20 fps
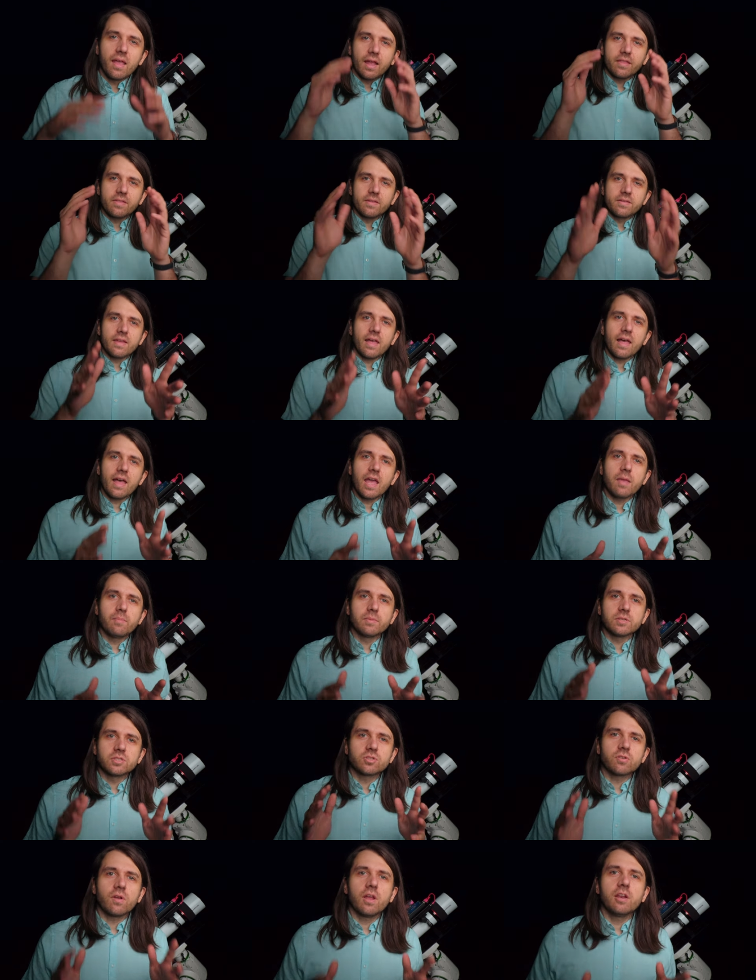At the time,
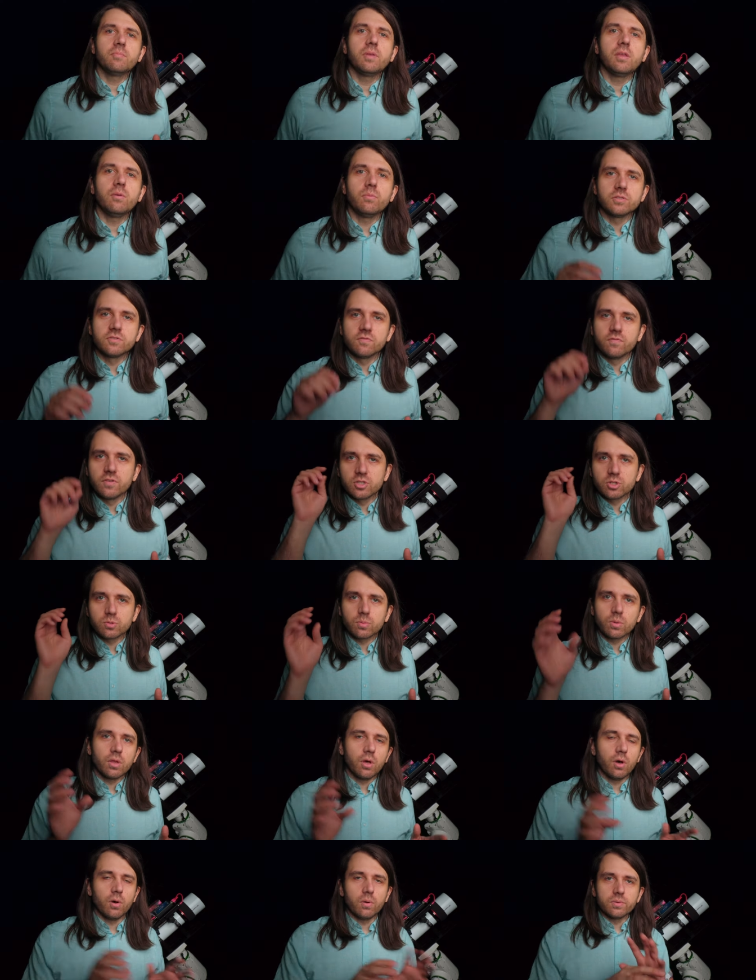astronomy was
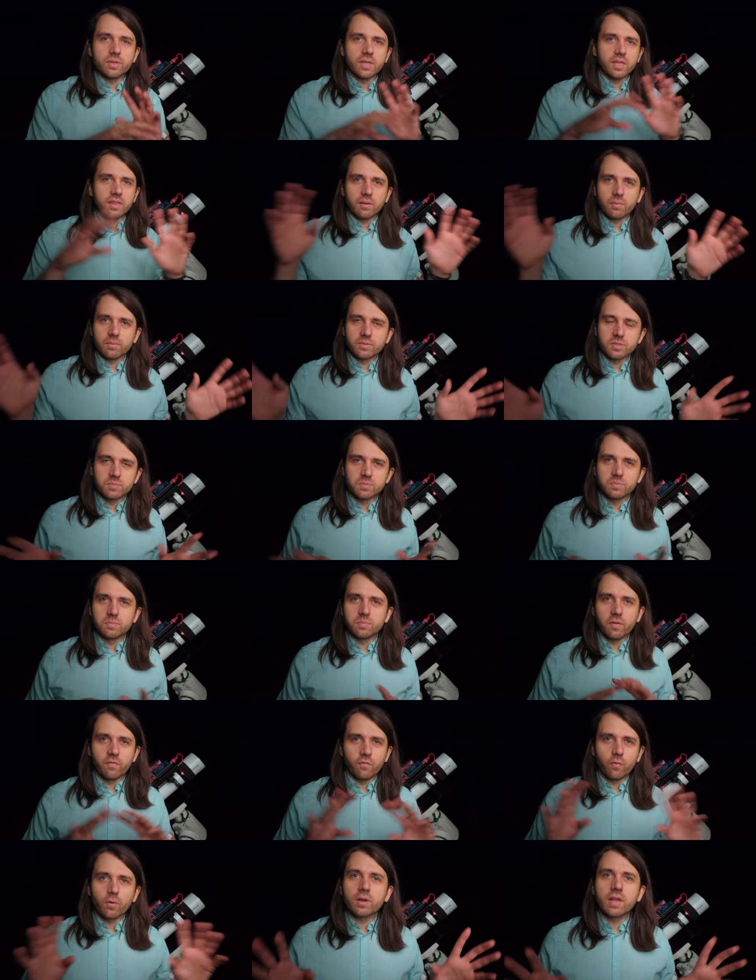visual only. It was
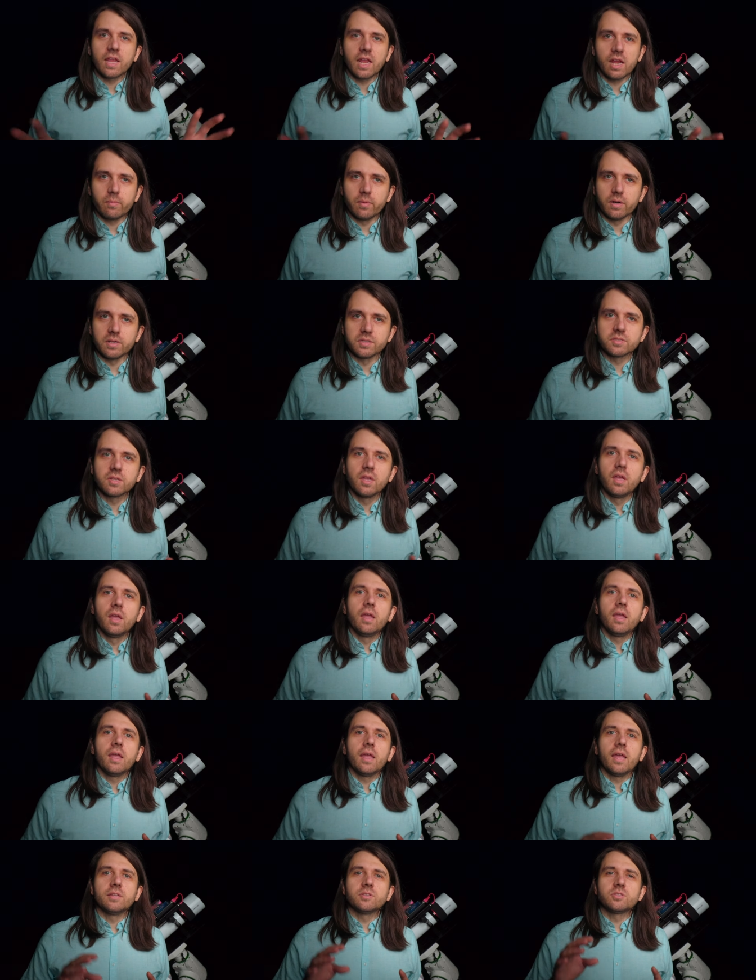before cameras.
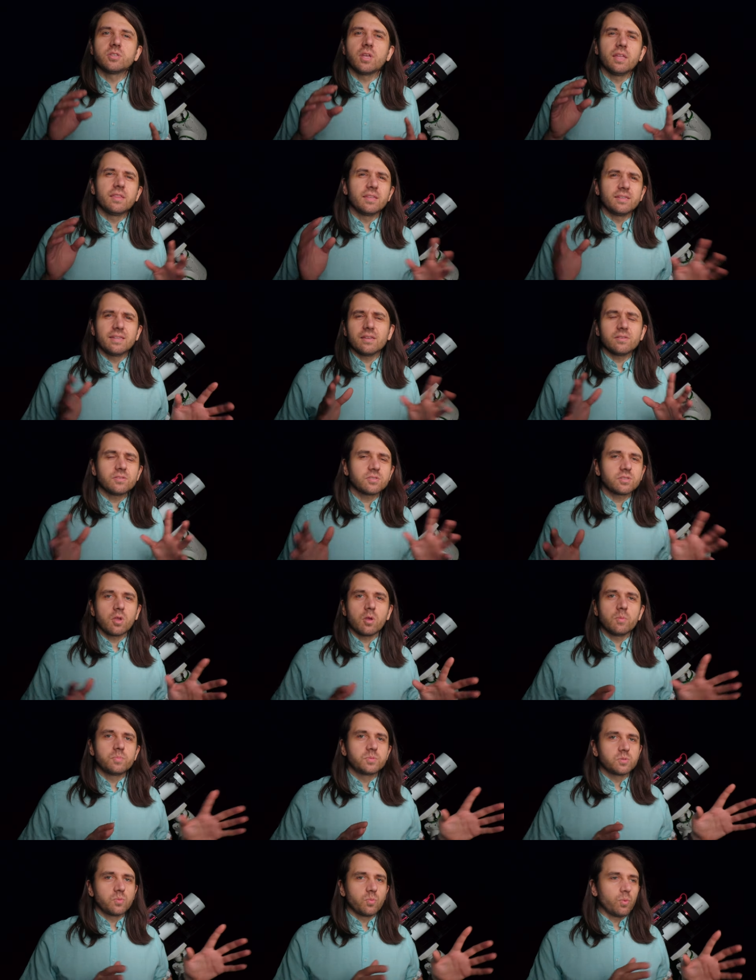And, so, and the
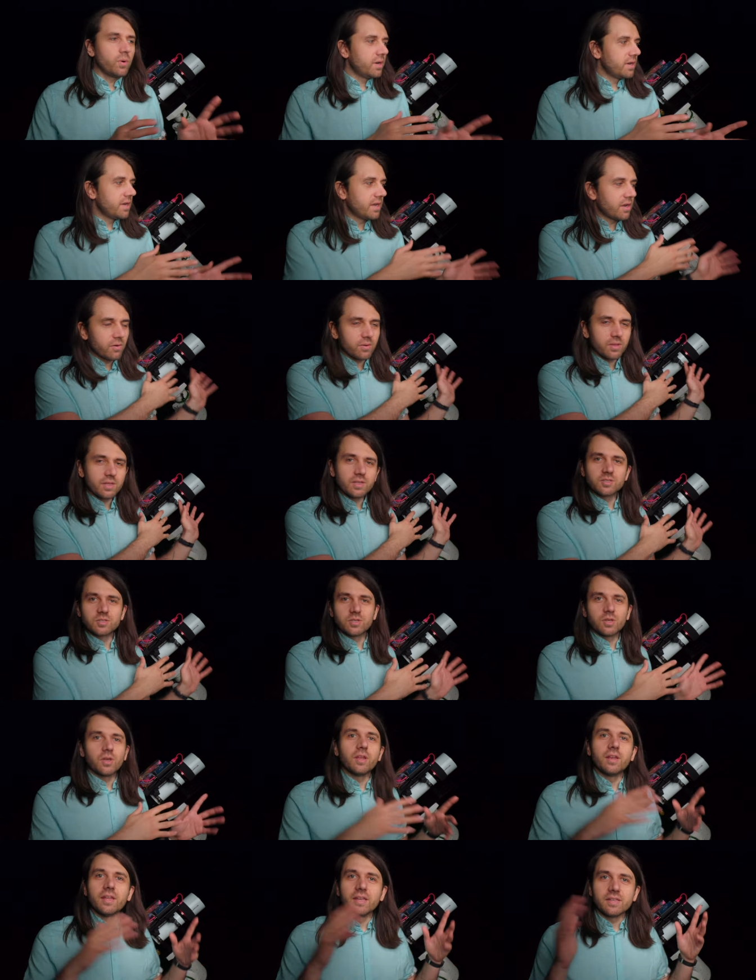telescopes weren't nearly as
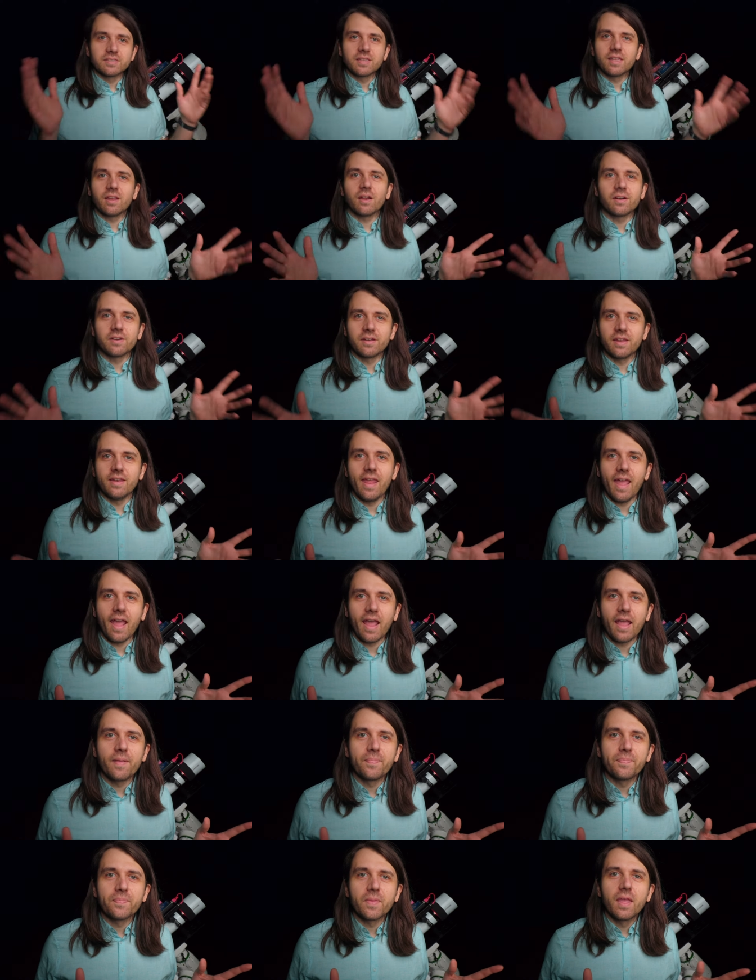good as they are
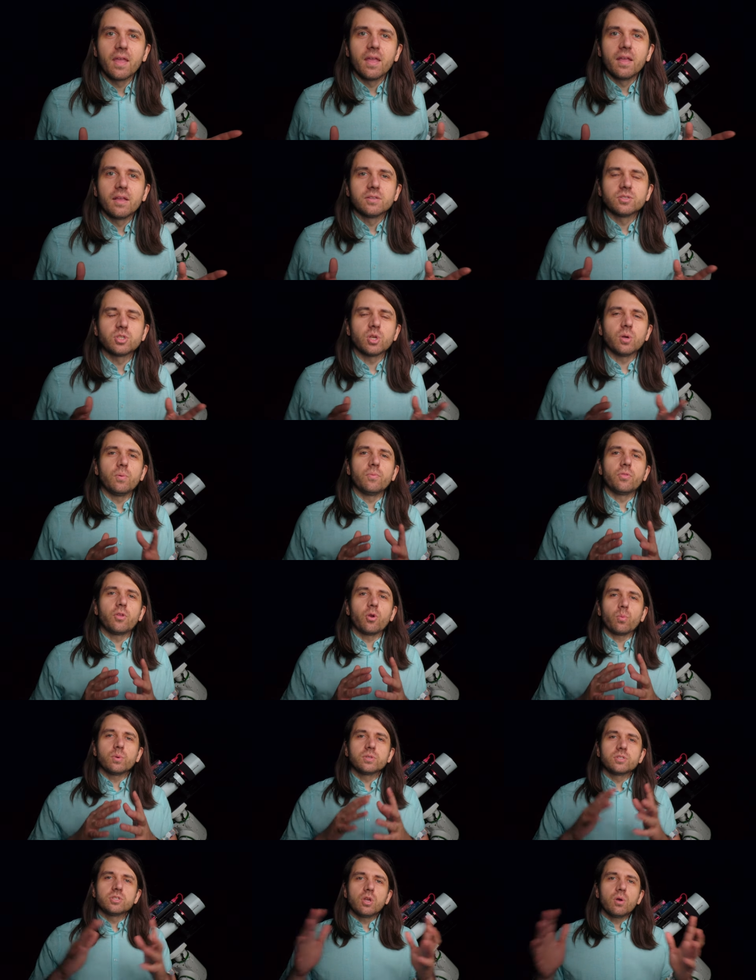today. So
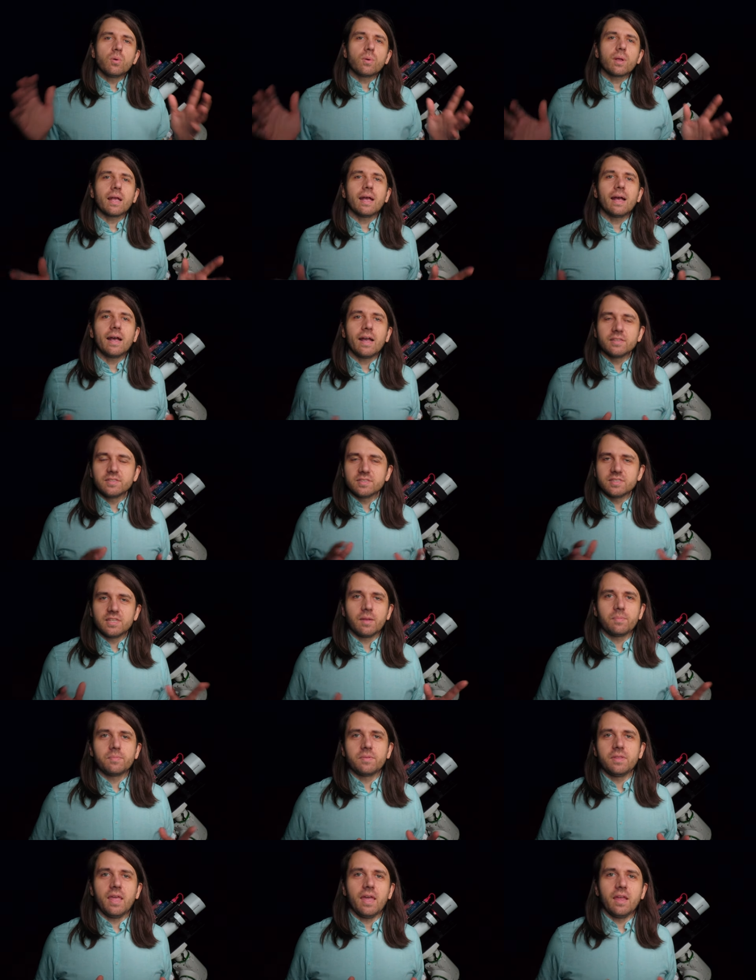there was no
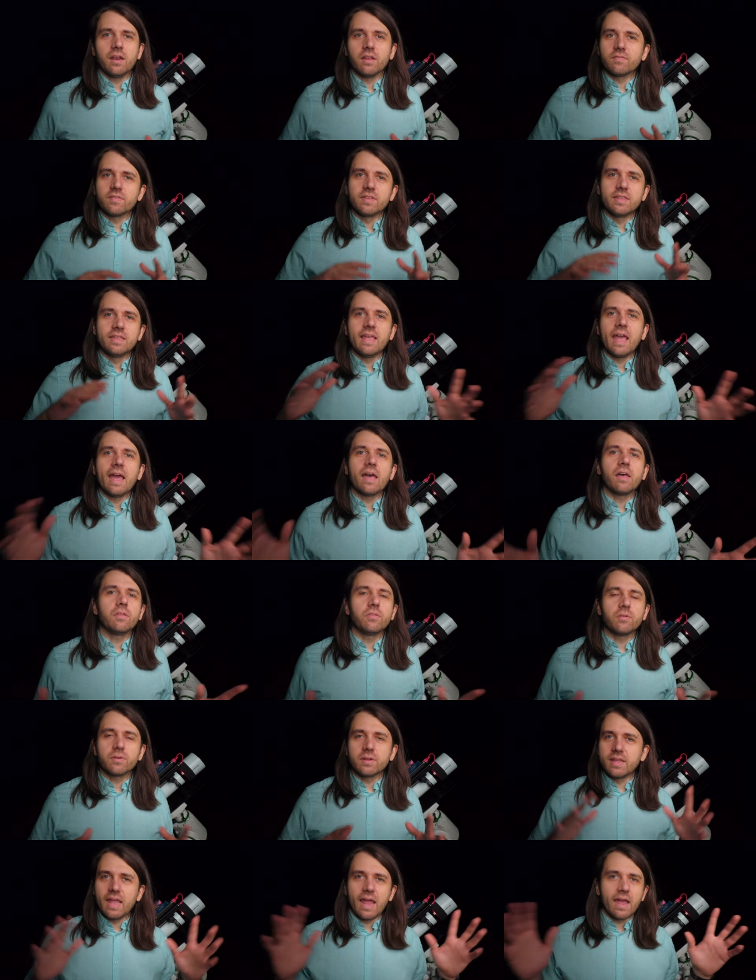concept yet of ga
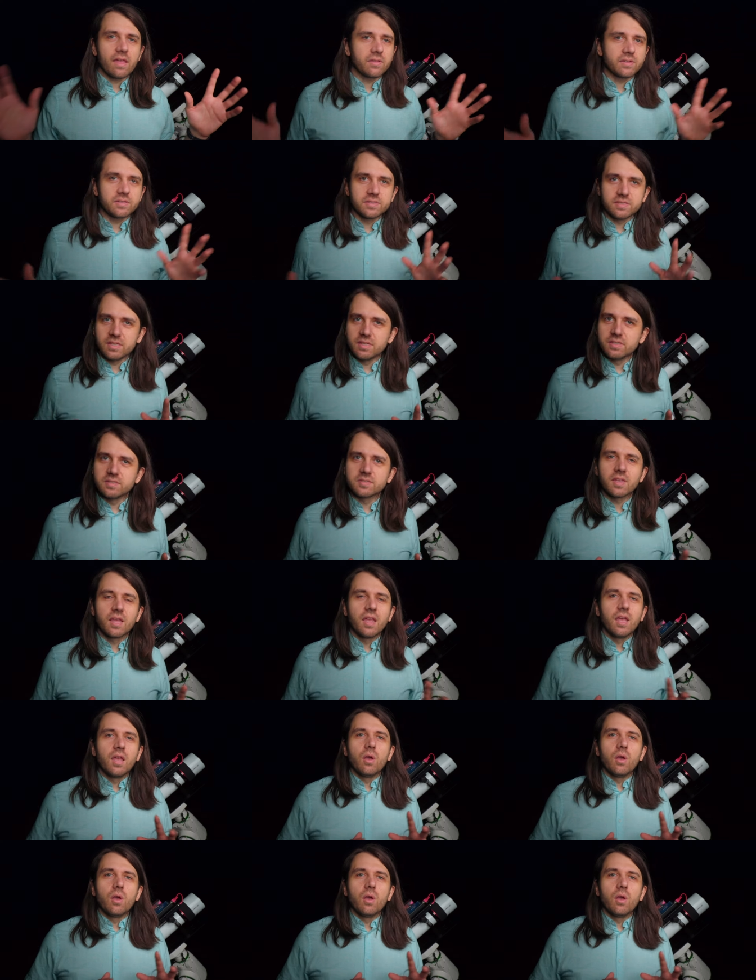other galaxies.